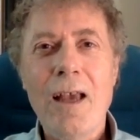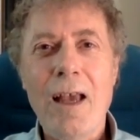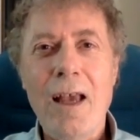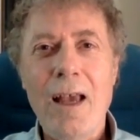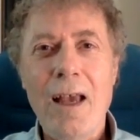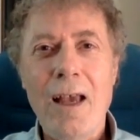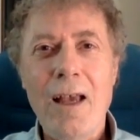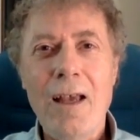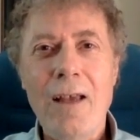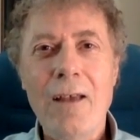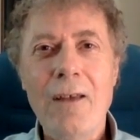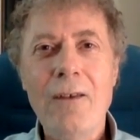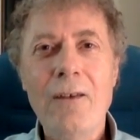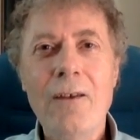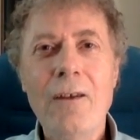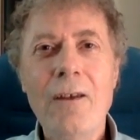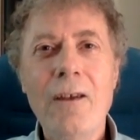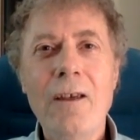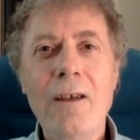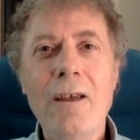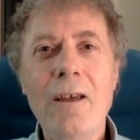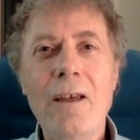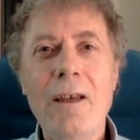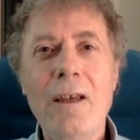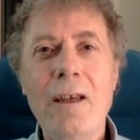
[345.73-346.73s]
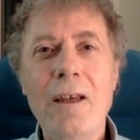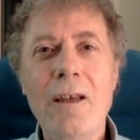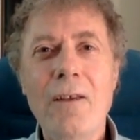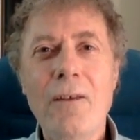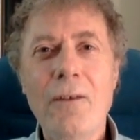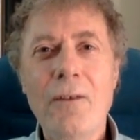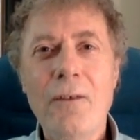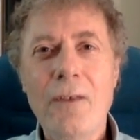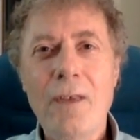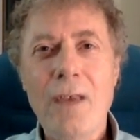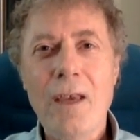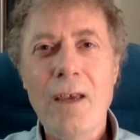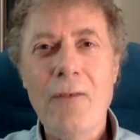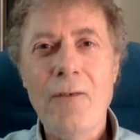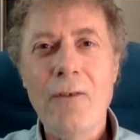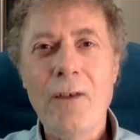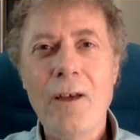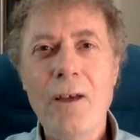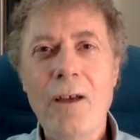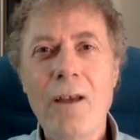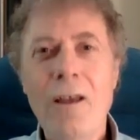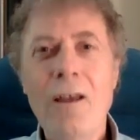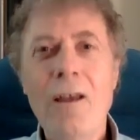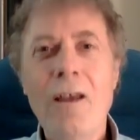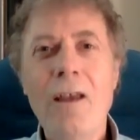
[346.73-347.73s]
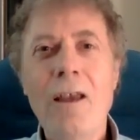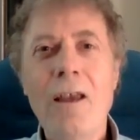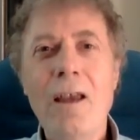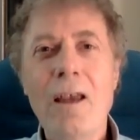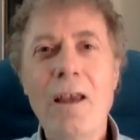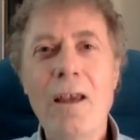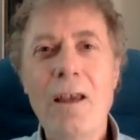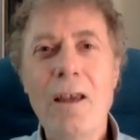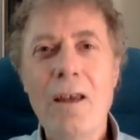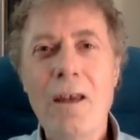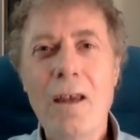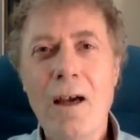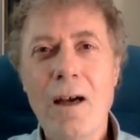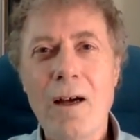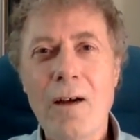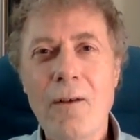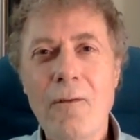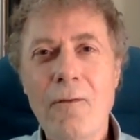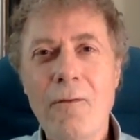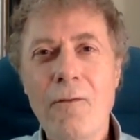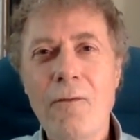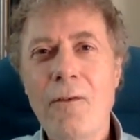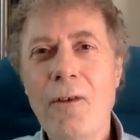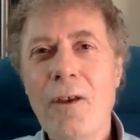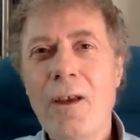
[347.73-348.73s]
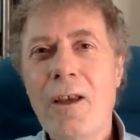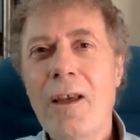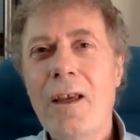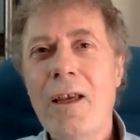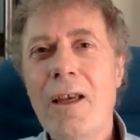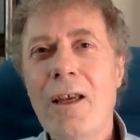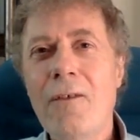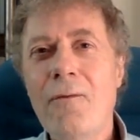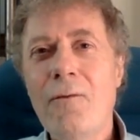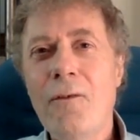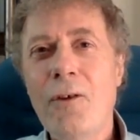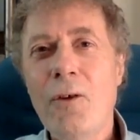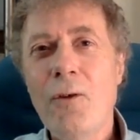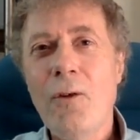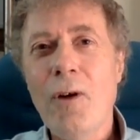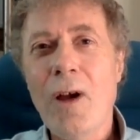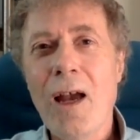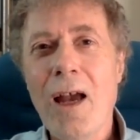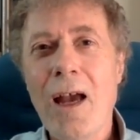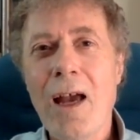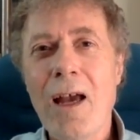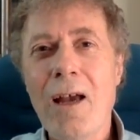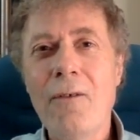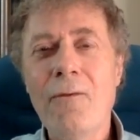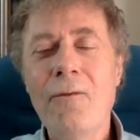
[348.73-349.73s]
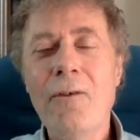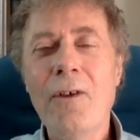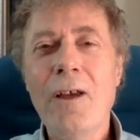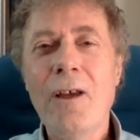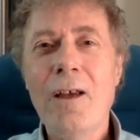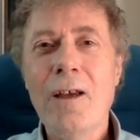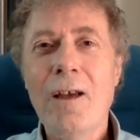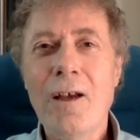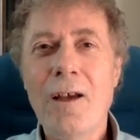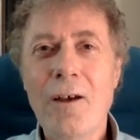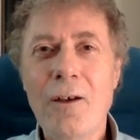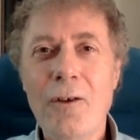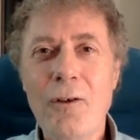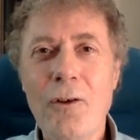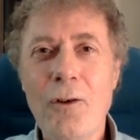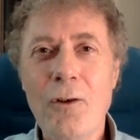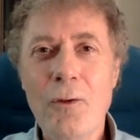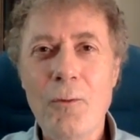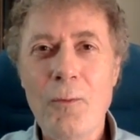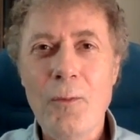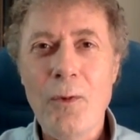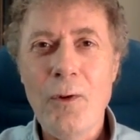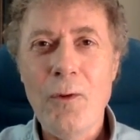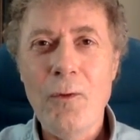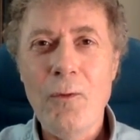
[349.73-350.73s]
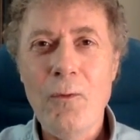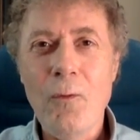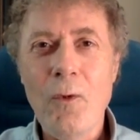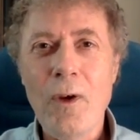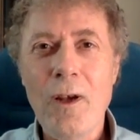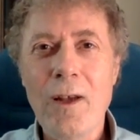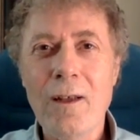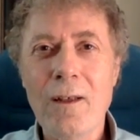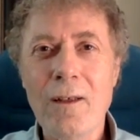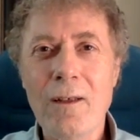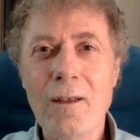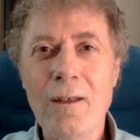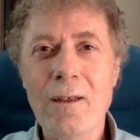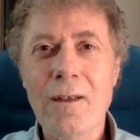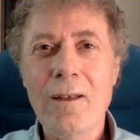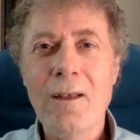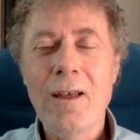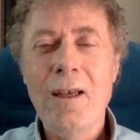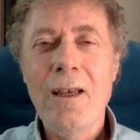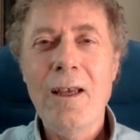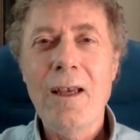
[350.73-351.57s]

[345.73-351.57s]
and it's never enough if you have an open will.